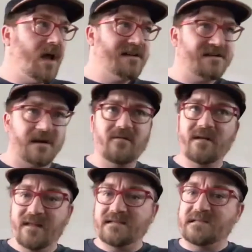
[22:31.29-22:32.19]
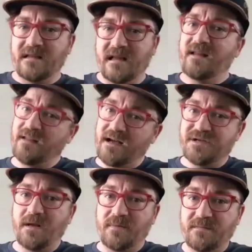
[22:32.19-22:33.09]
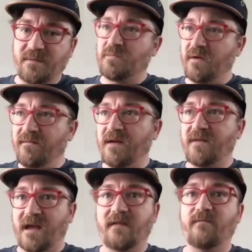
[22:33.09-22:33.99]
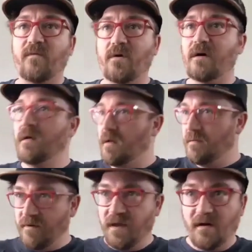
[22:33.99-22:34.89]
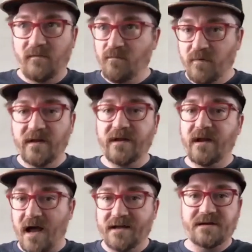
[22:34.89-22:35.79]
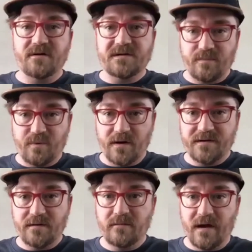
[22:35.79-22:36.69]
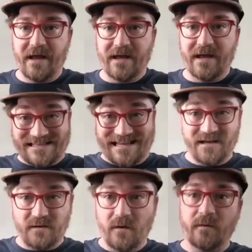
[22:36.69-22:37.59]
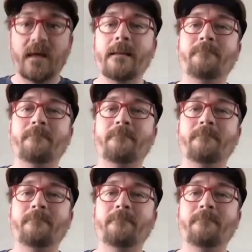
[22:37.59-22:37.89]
And generally that's not cheap. It's about $25K for, really high tier support, right, as standalone.